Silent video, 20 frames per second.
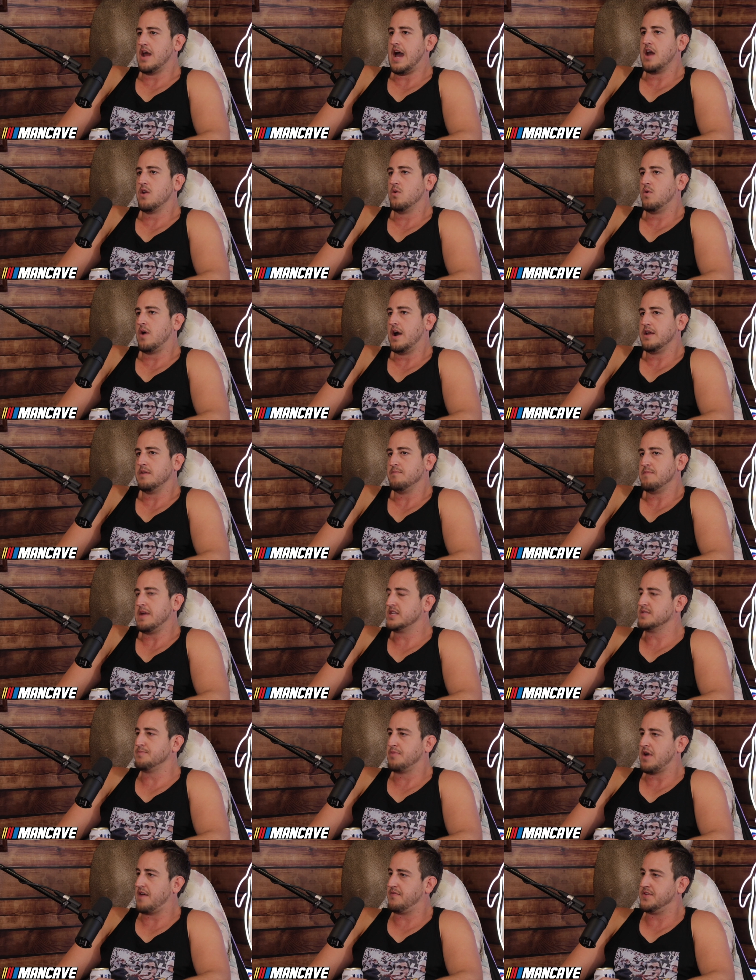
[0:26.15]
how do I make
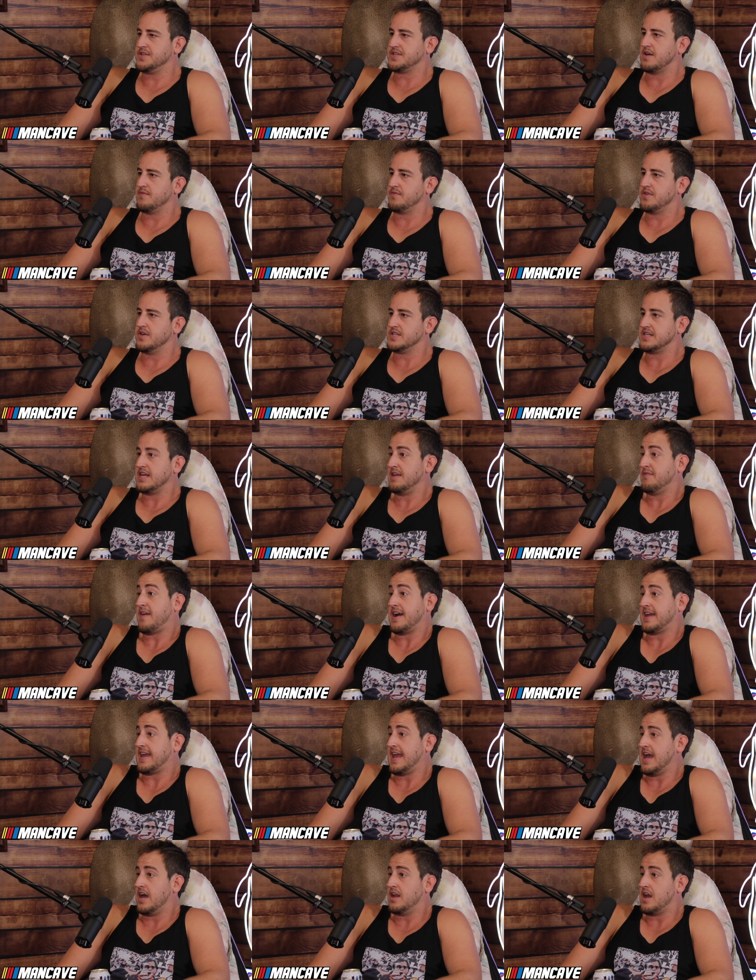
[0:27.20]
some profits off this if I
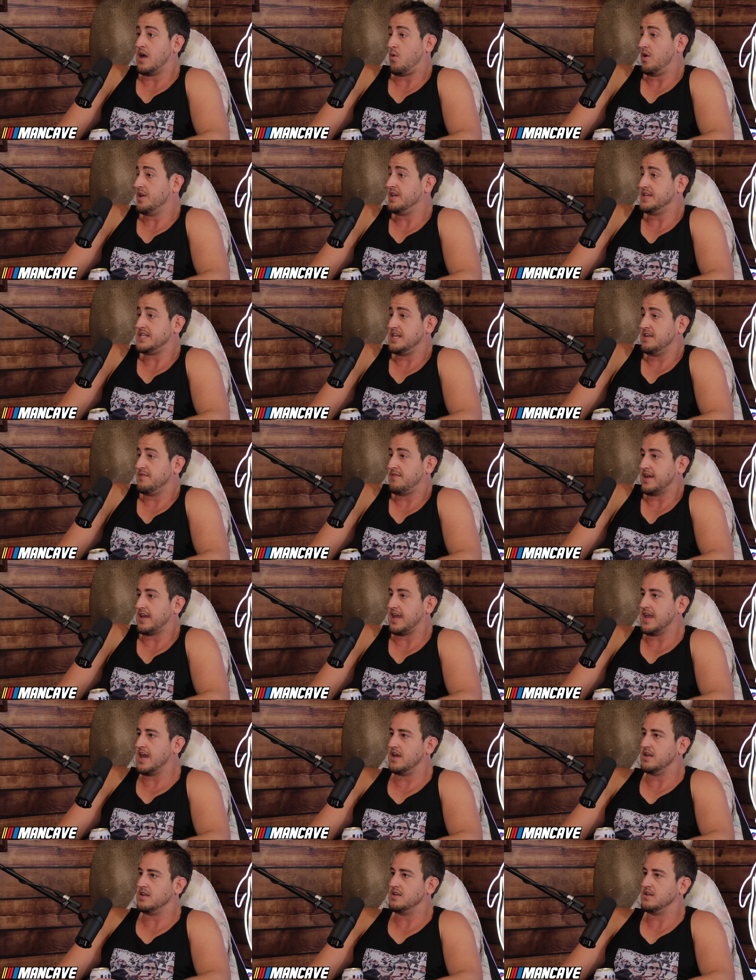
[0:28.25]
can? I wanted to see if I
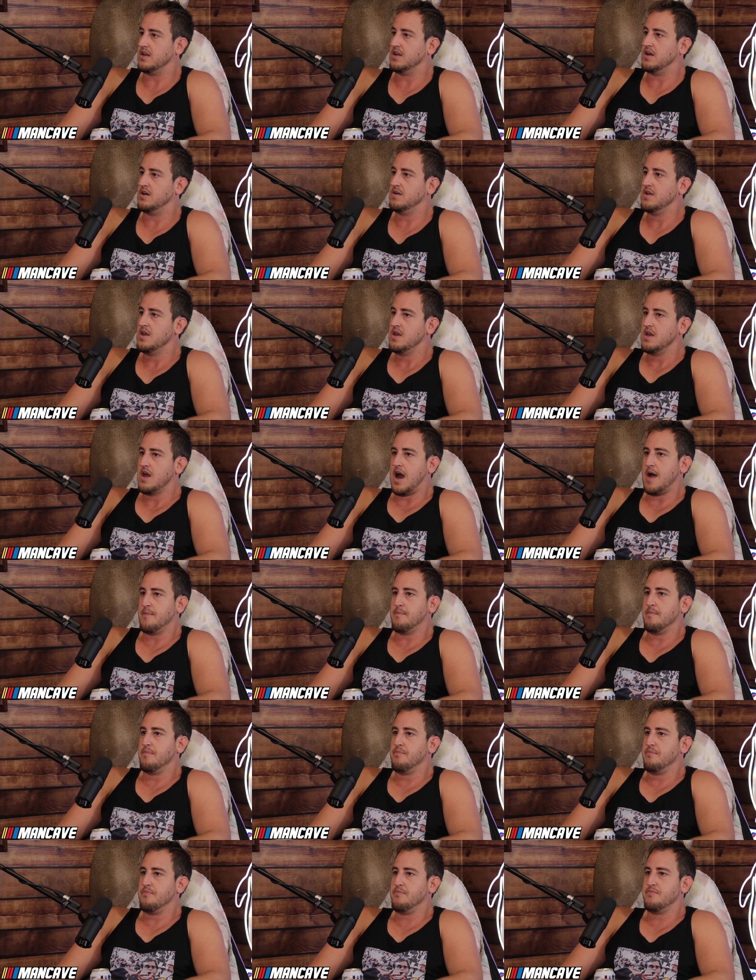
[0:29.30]
can. You know,
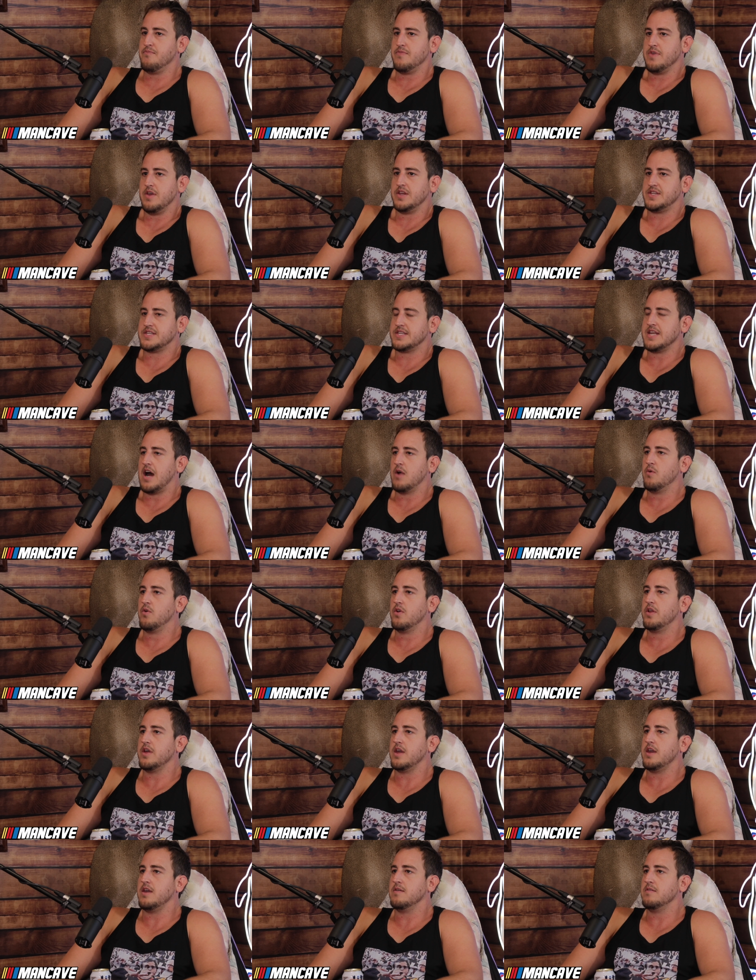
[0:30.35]
smart. I, it's not
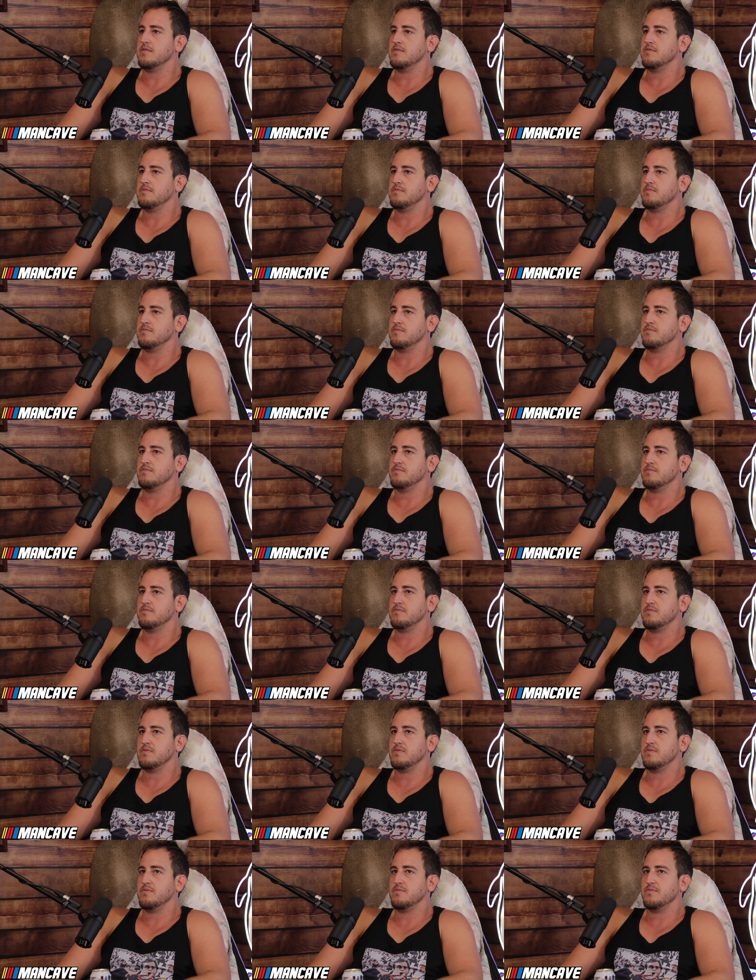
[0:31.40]
really
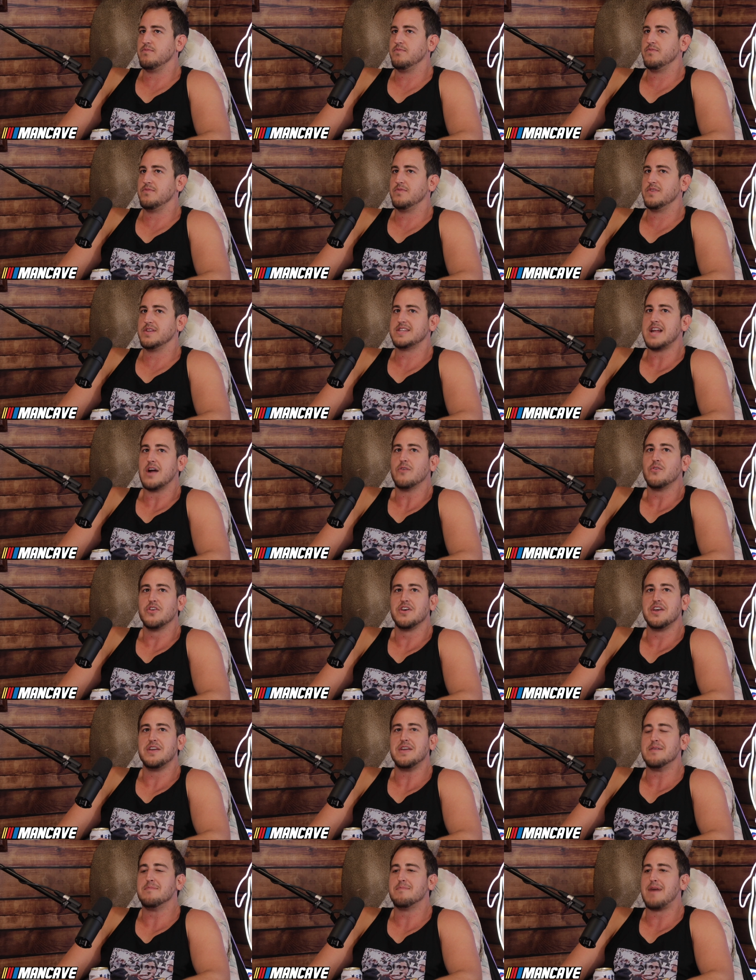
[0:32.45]
it's not
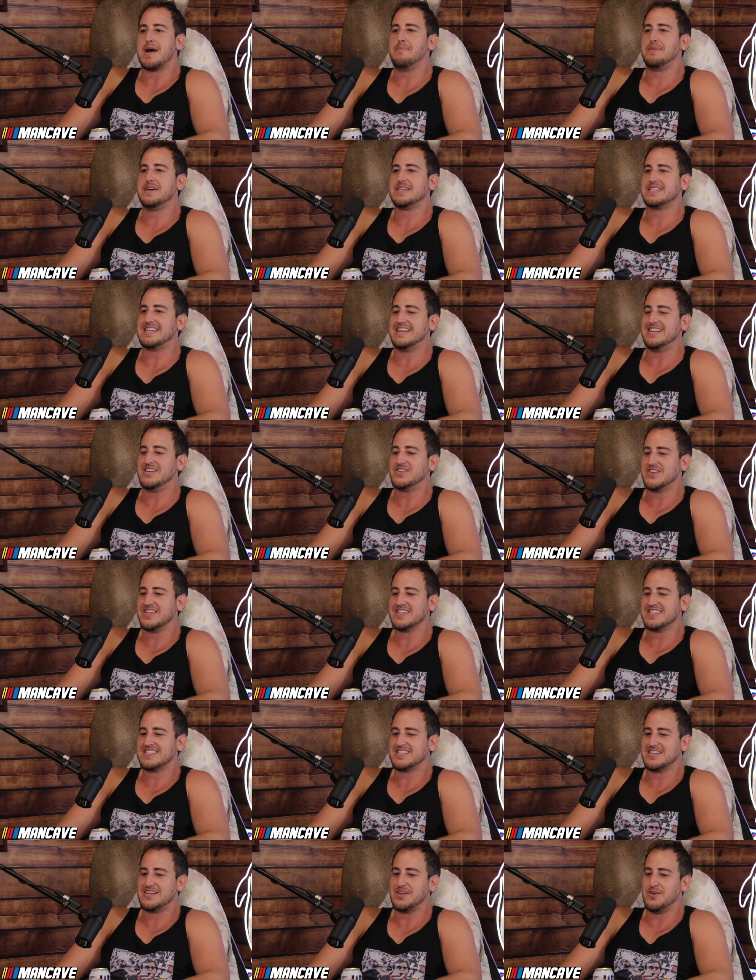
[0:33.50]
really in my best
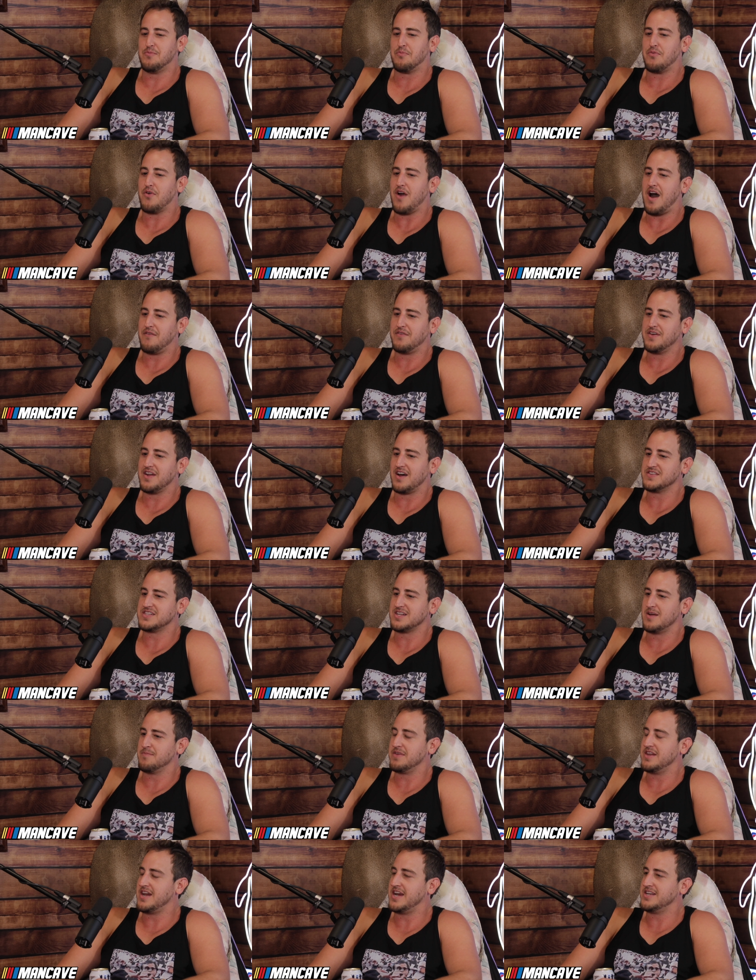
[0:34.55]
interest to profit off
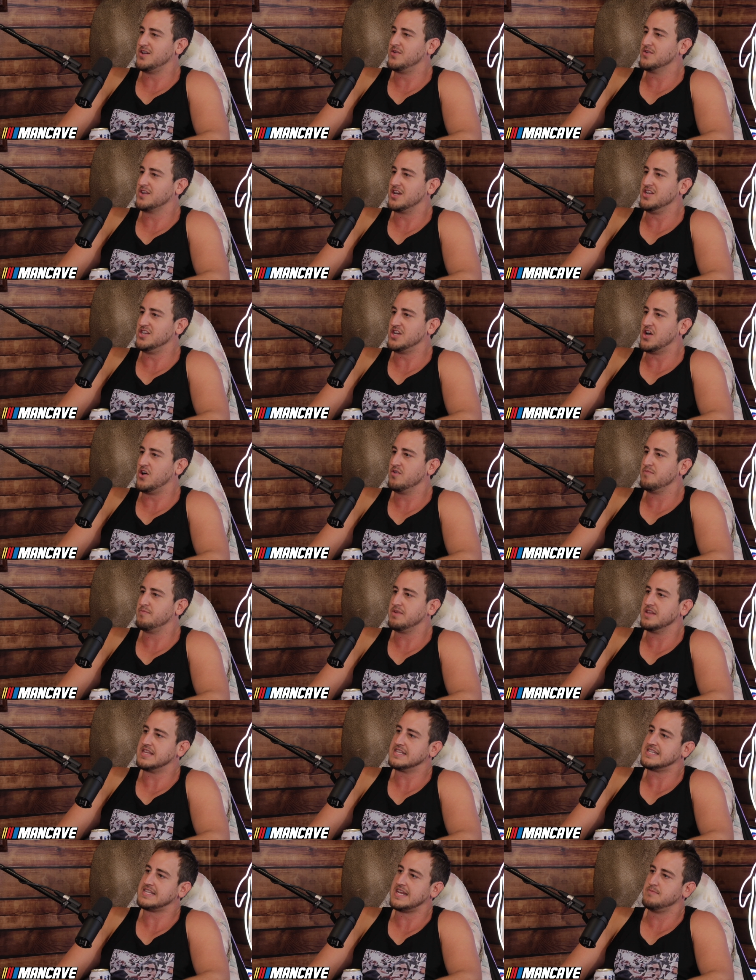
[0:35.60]
something I don't condone, but
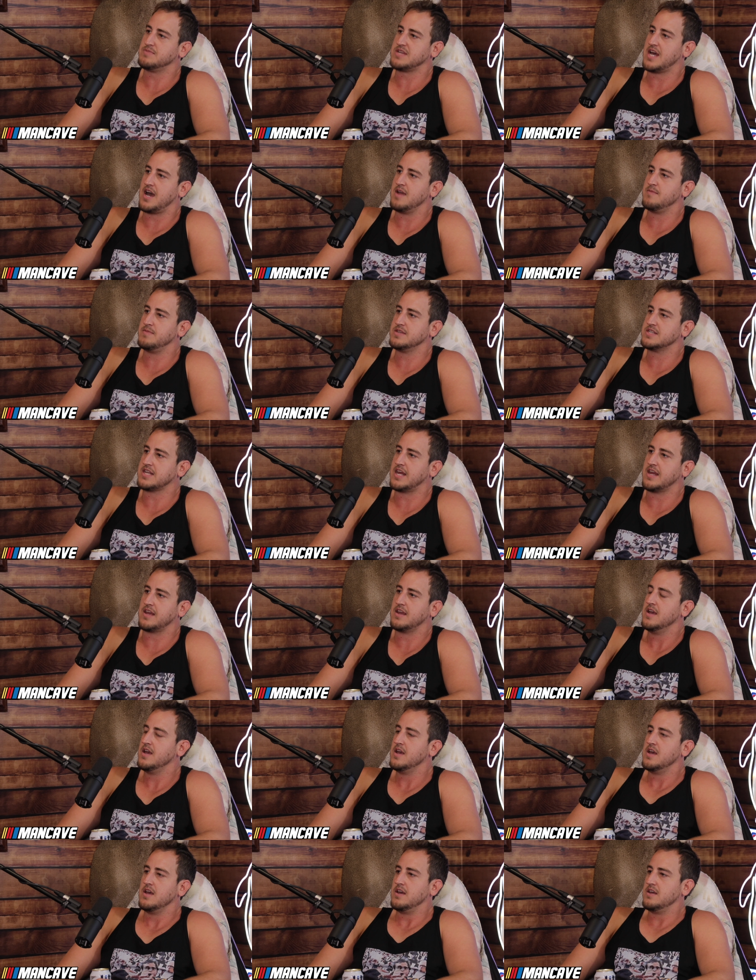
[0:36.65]
at the same time, it's like
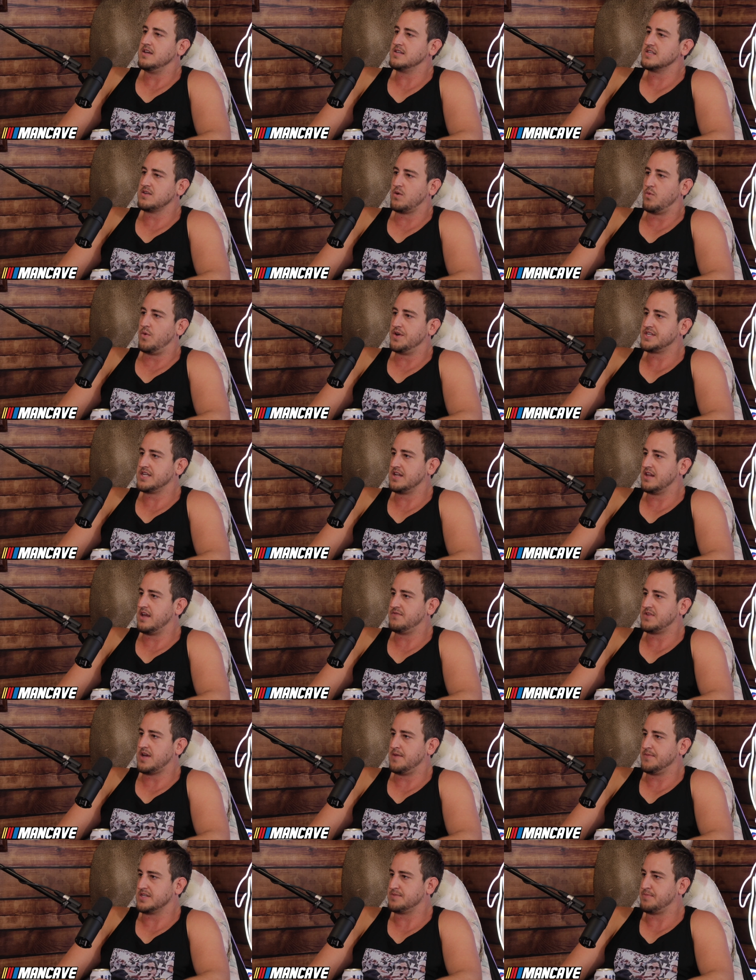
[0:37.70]
this is a once in a
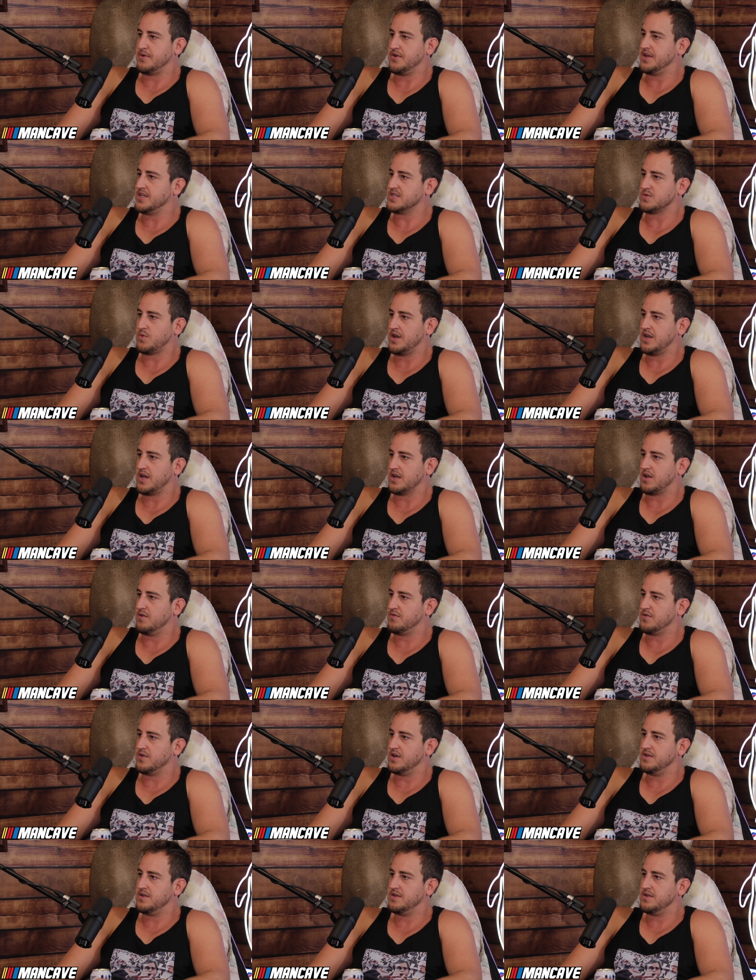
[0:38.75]
lifetime experience. Why not go for